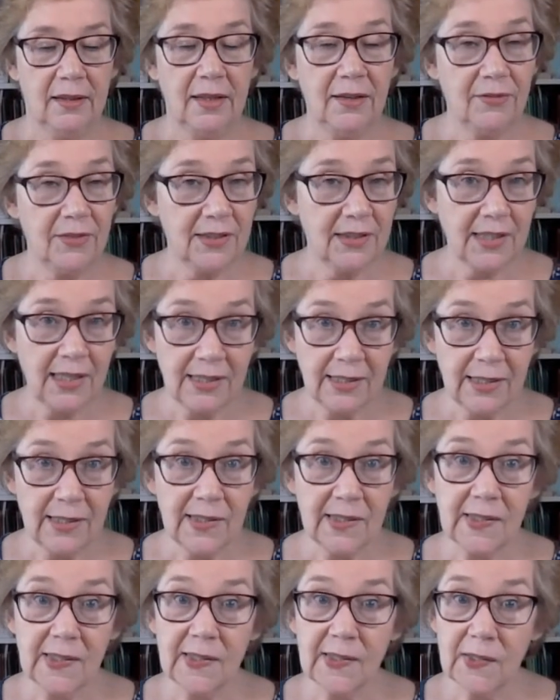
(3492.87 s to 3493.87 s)
if it
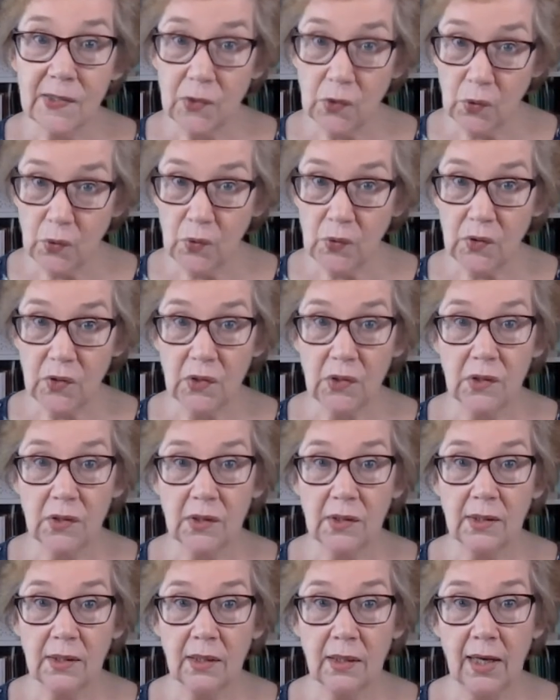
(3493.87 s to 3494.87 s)
doesn't suit
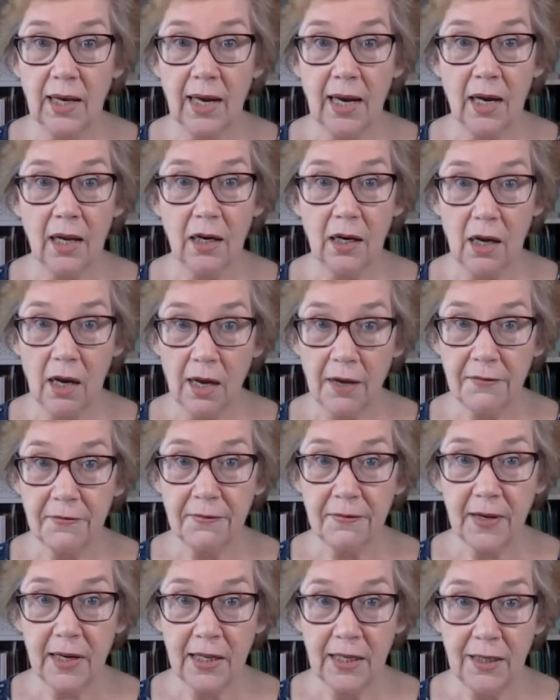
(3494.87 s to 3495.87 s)
our life
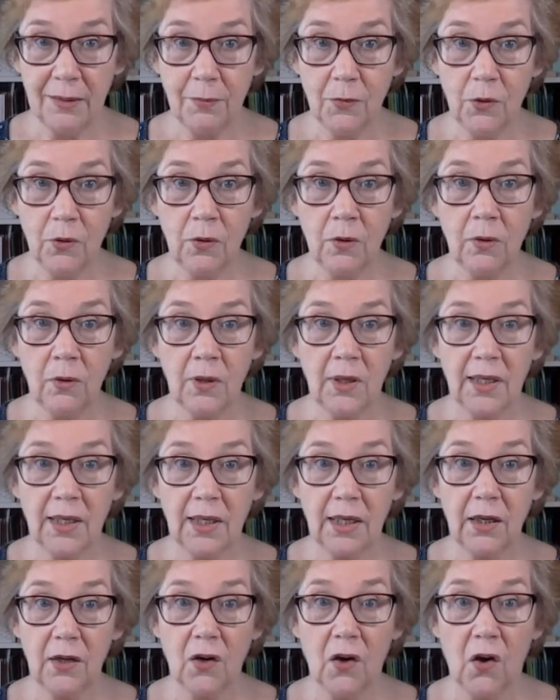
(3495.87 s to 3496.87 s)
anymore,
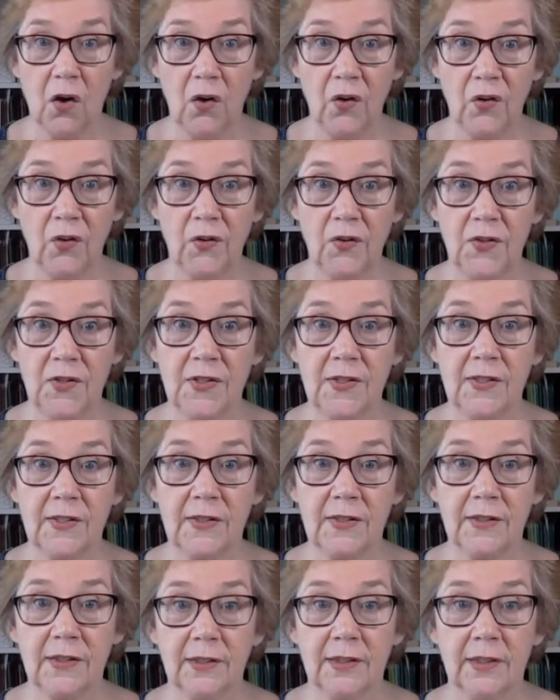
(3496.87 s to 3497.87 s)
it
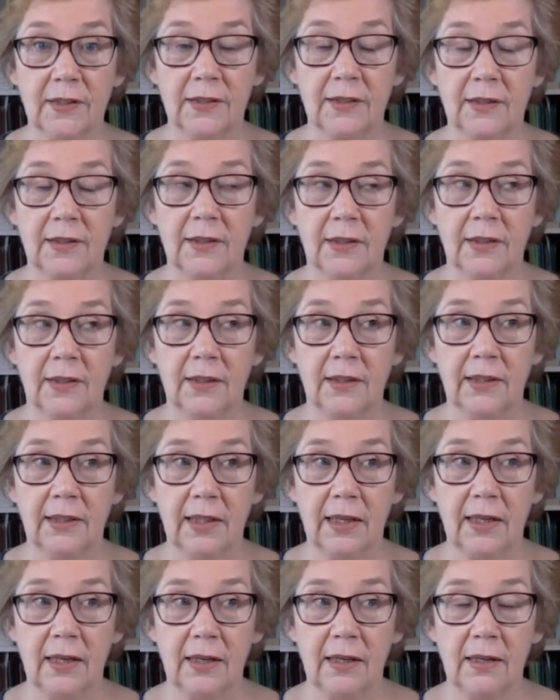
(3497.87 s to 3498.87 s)
goes.
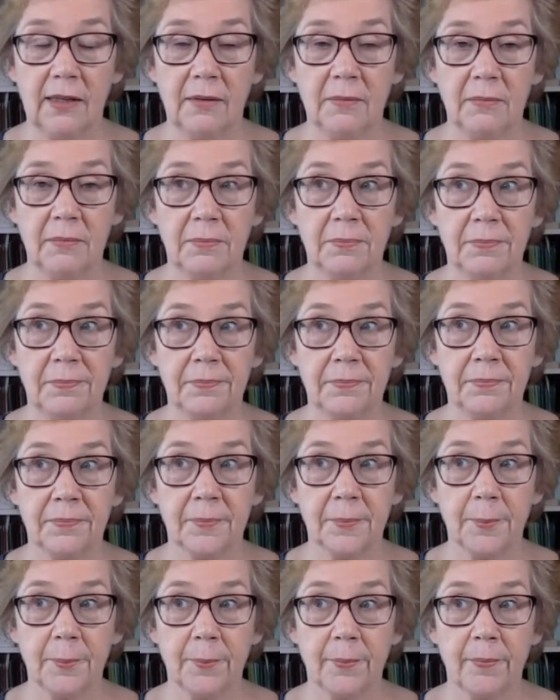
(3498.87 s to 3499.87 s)
Um,
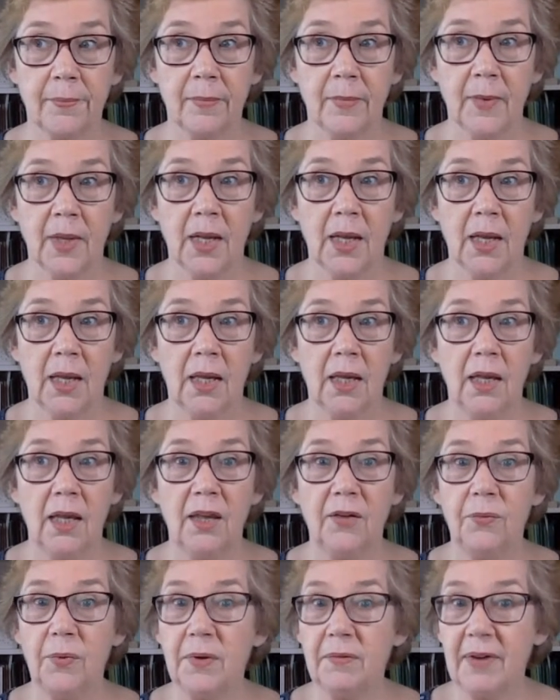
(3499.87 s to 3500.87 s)

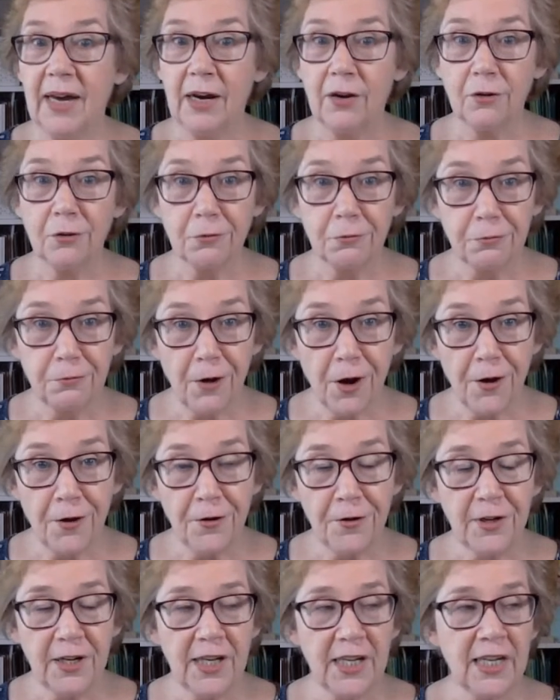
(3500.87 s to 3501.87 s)
if we've
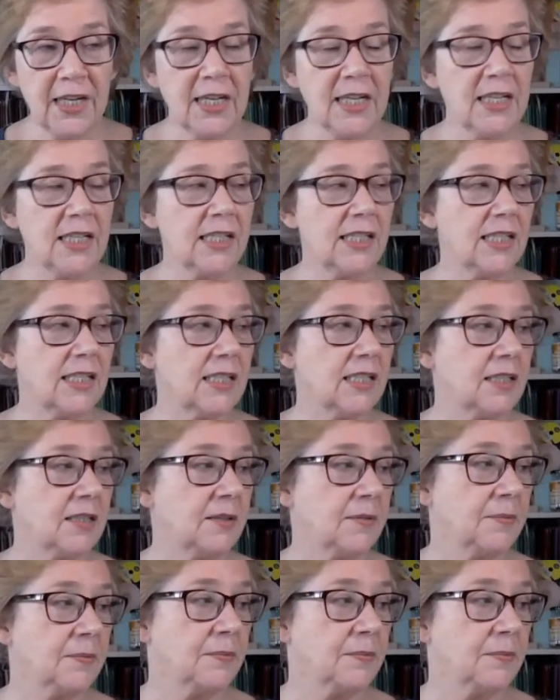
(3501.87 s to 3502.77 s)
outgrown it,